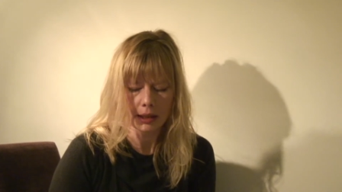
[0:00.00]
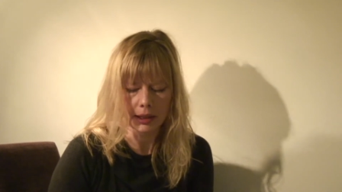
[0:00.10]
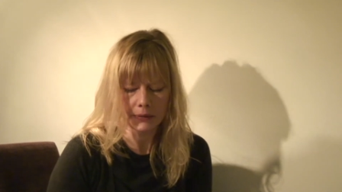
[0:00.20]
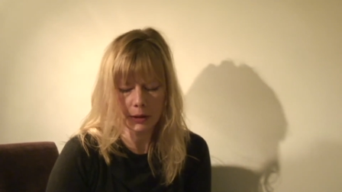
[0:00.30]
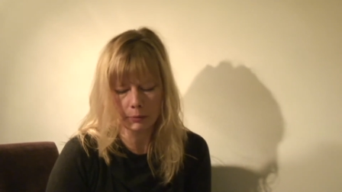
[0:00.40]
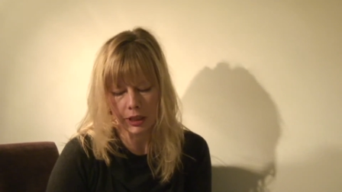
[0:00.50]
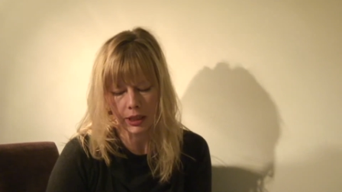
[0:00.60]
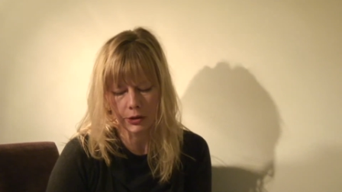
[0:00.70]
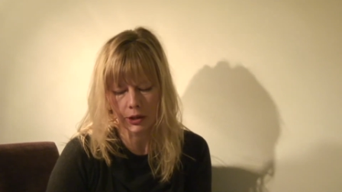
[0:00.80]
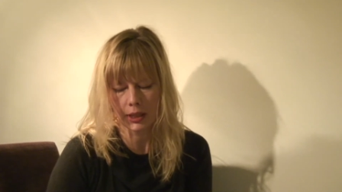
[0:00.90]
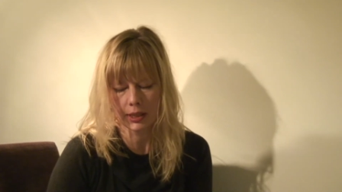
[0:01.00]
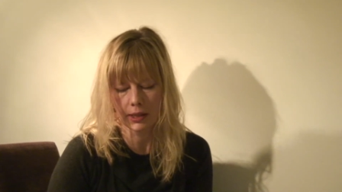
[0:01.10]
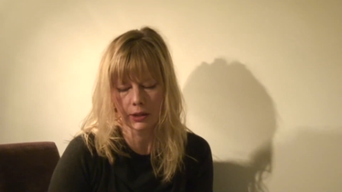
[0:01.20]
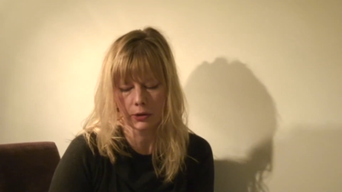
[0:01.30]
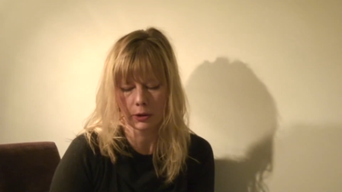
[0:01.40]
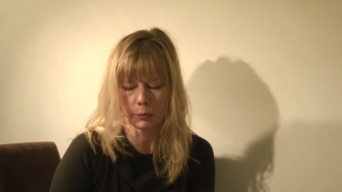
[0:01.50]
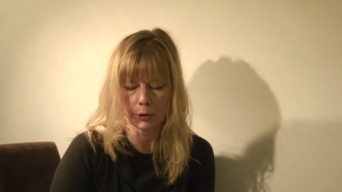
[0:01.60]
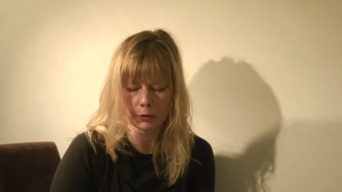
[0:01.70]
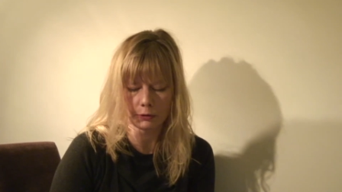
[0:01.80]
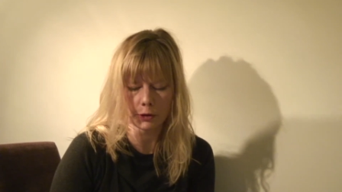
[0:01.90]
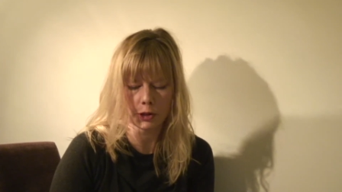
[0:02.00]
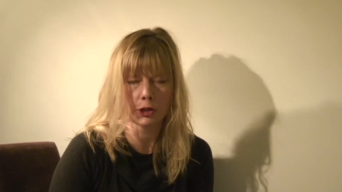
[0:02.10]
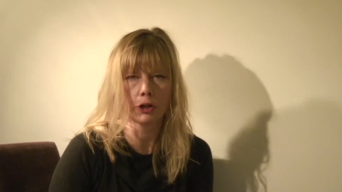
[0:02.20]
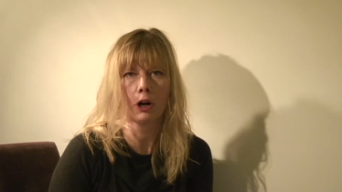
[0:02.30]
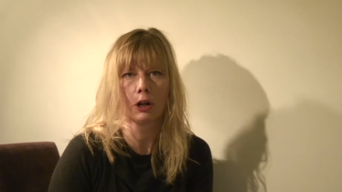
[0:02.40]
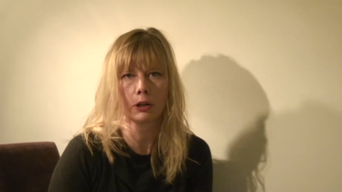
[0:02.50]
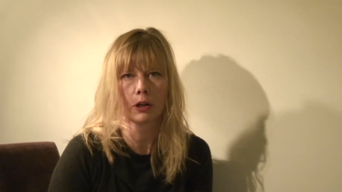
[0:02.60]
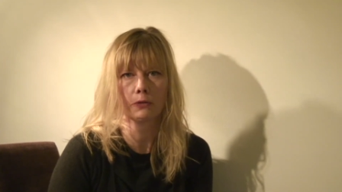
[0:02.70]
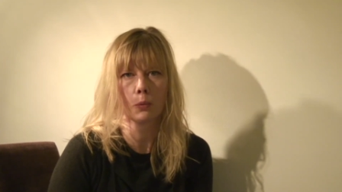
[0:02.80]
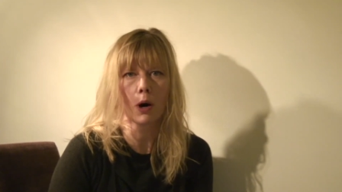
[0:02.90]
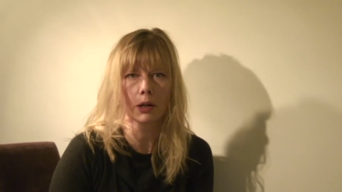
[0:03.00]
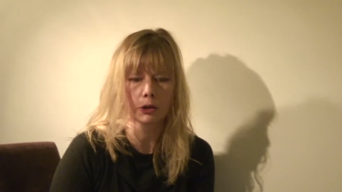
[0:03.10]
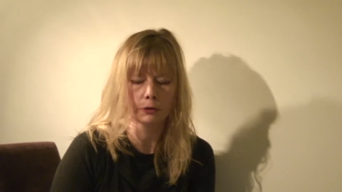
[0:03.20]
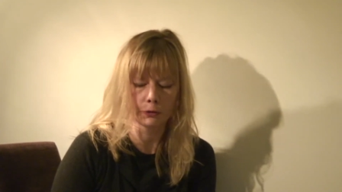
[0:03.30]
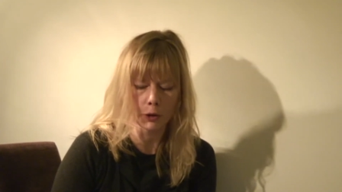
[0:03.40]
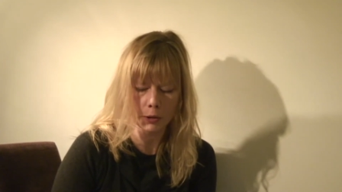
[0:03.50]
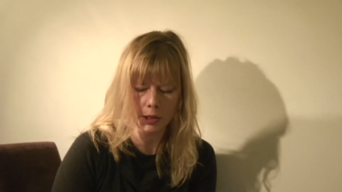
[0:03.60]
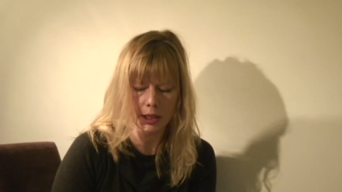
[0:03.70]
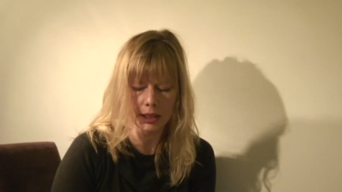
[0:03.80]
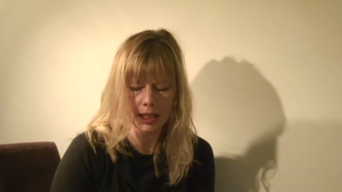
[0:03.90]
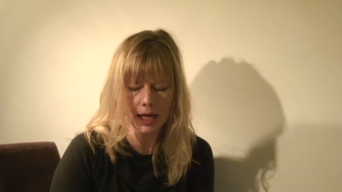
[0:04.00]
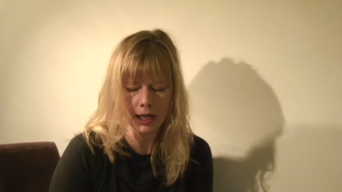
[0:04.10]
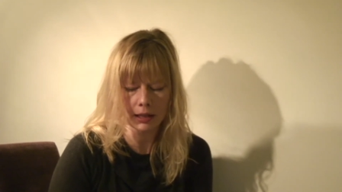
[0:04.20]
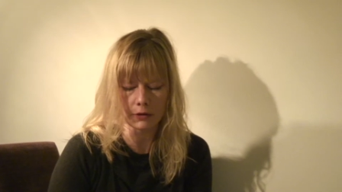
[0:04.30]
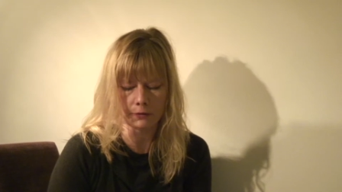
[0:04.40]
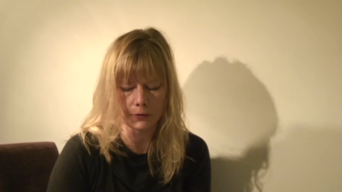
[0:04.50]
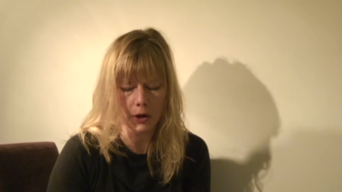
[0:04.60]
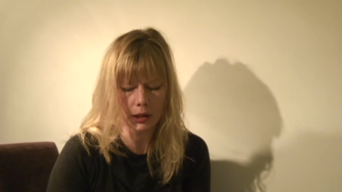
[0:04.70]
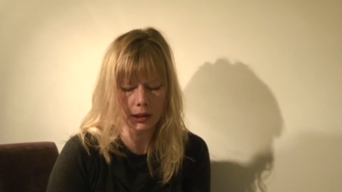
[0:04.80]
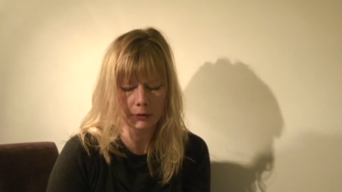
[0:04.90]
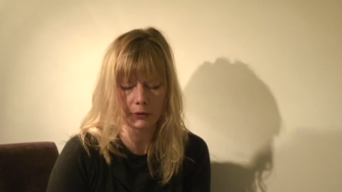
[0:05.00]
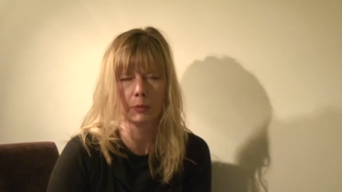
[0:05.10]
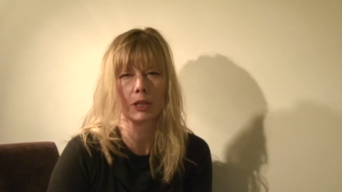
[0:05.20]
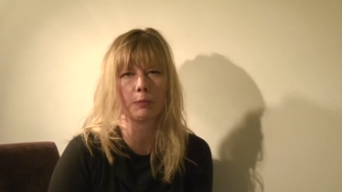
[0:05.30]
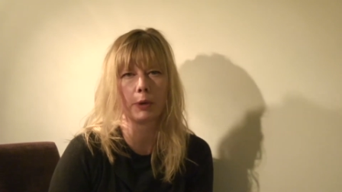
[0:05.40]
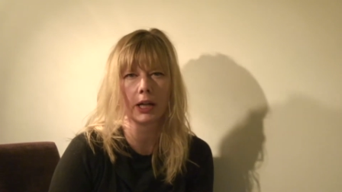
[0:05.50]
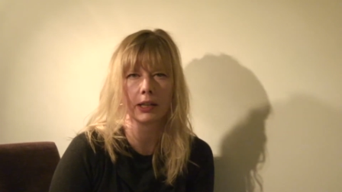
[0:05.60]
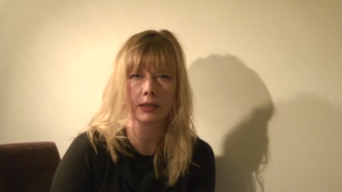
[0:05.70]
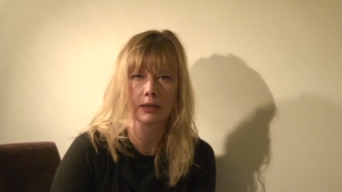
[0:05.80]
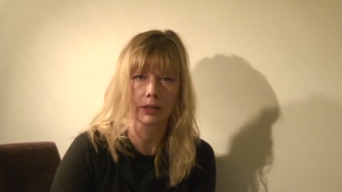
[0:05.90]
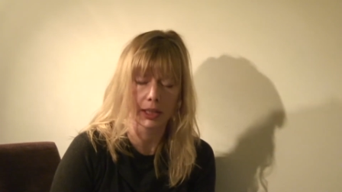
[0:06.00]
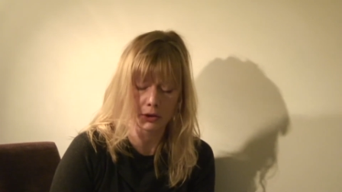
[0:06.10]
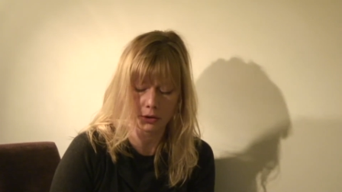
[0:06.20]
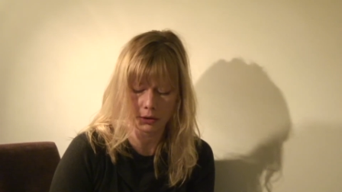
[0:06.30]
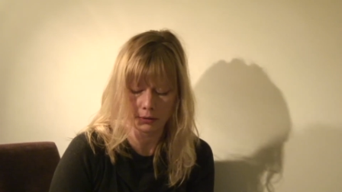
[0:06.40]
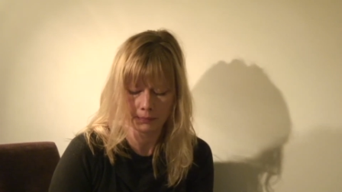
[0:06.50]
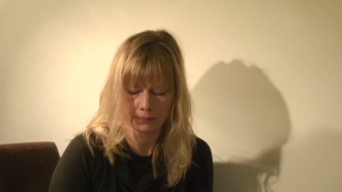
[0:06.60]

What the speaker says: leaving me to consider the beautiful stall of water frozen in the act of falling from its pious glacier.